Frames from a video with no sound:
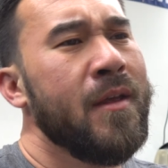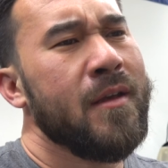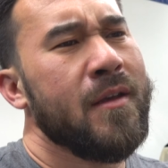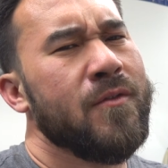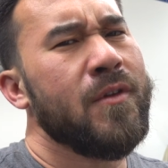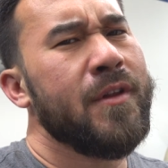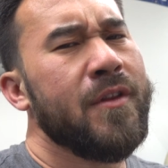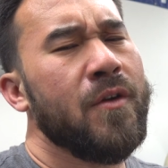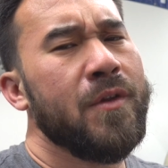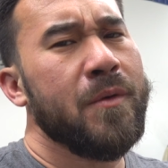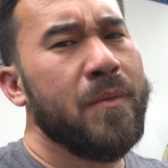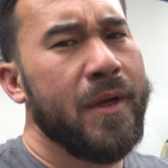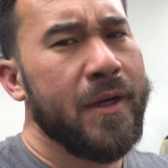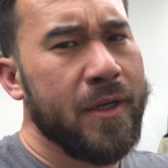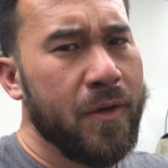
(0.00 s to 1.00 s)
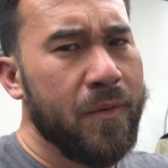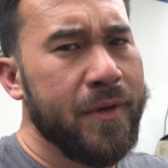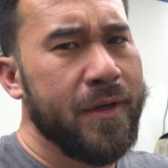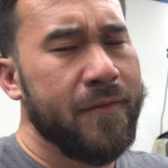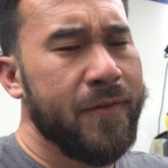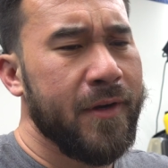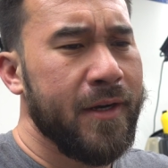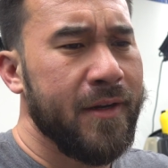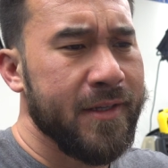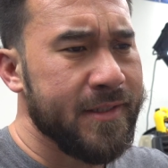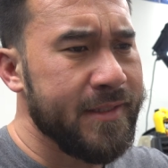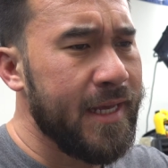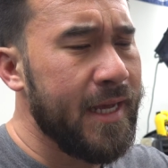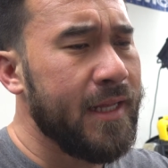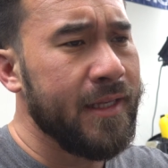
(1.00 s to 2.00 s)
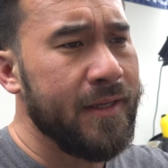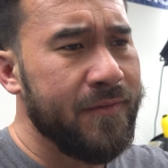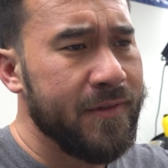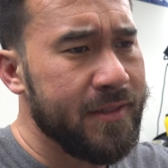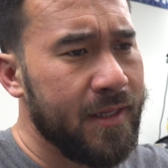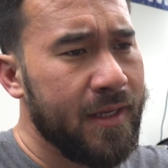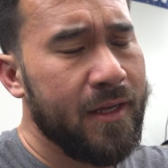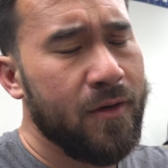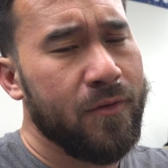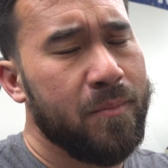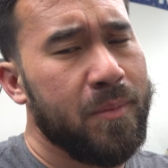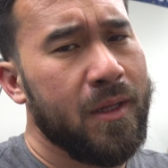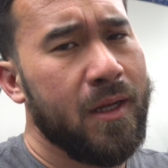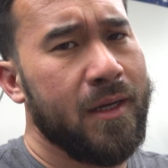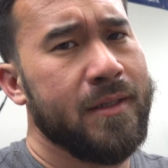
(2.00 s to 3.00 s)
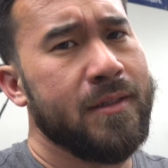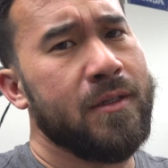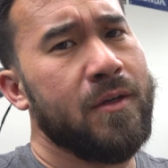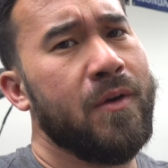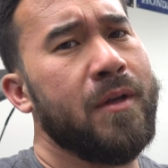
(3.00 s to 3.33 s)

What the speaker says: Because really the only way to go in and find out exactly if it's the head or the block is to go